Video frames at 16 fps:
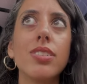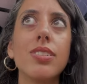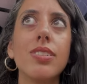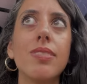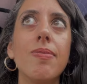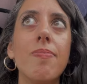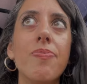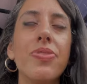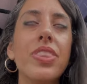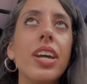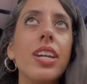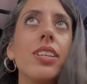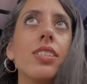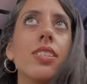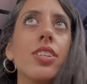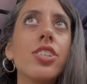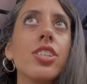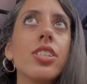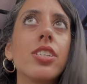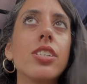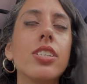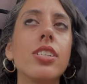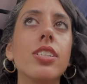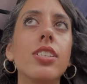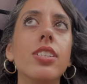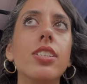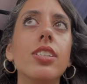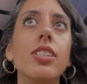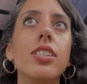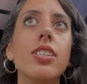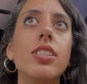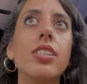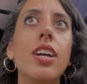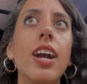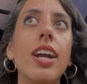That is such a tiny